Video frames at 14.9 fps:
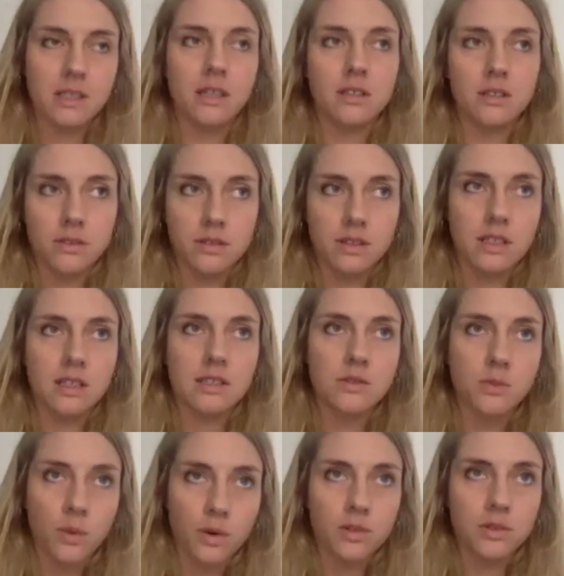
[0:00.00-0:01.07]
And I do think
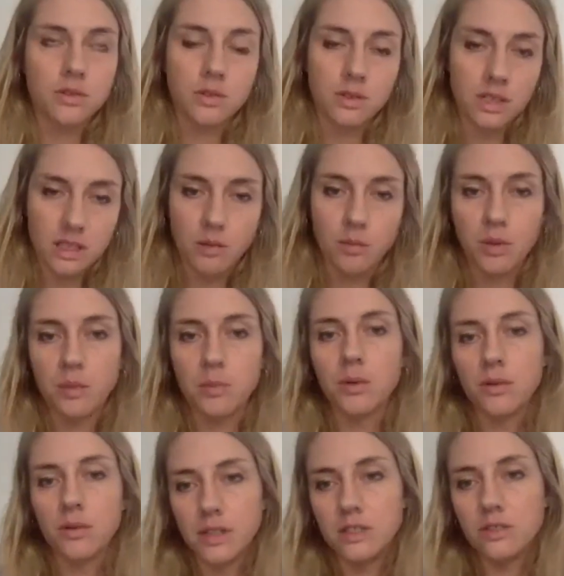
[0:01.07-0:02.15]
it's worse to kill
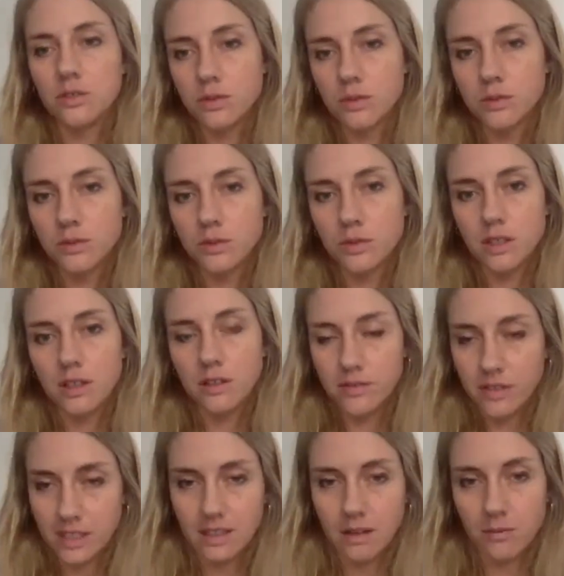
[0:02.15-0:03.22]
people than to
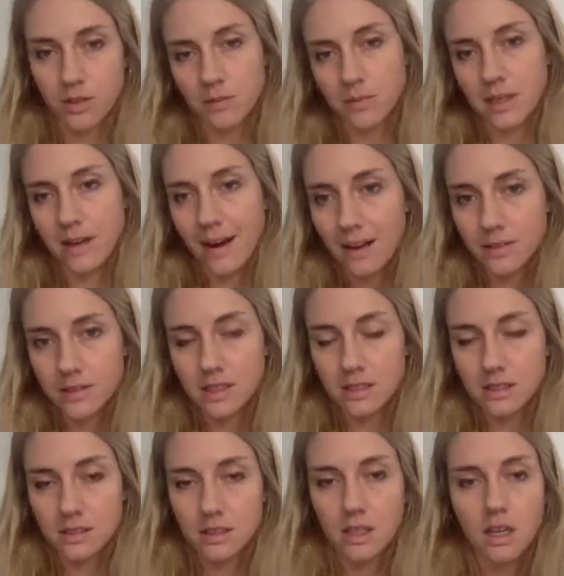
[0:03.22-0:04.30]
evict them from their
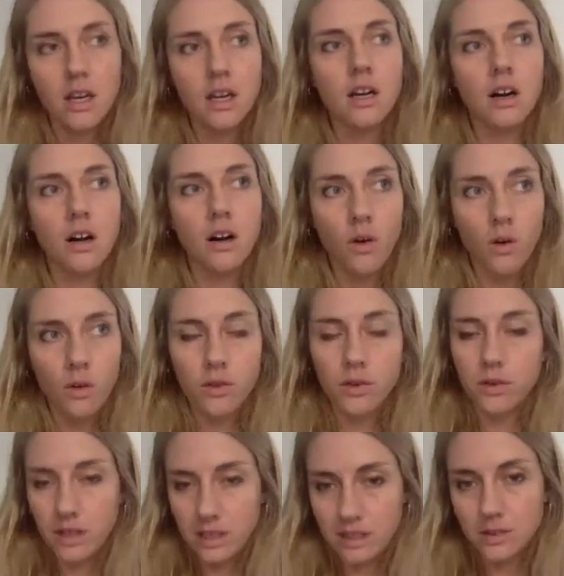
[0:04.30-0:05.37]
houses,
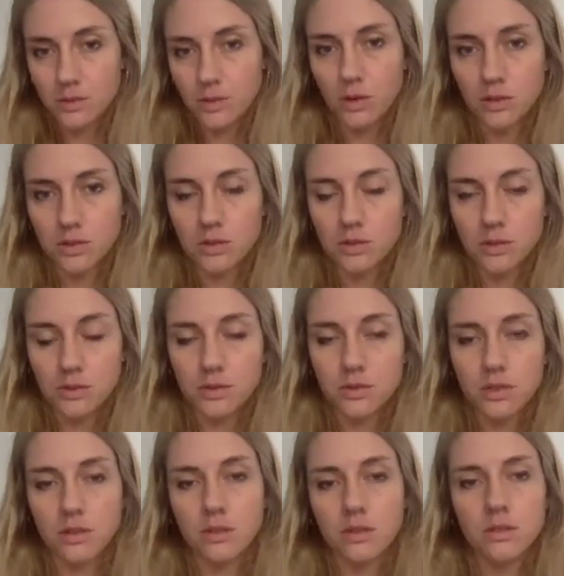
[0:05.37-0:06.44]
although it is wrong to do
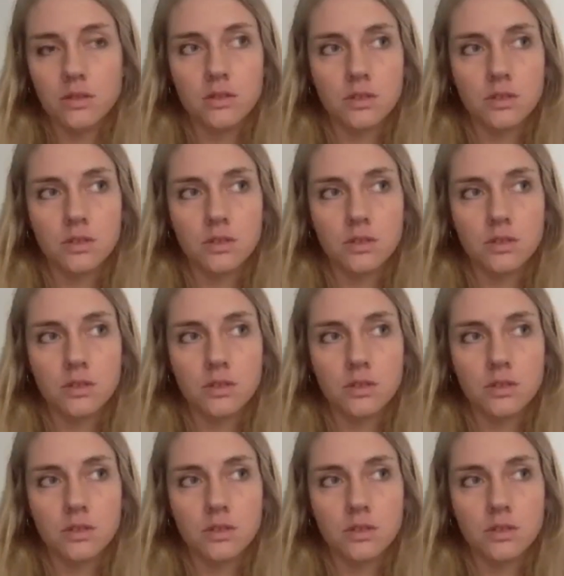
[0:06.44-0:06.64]
so.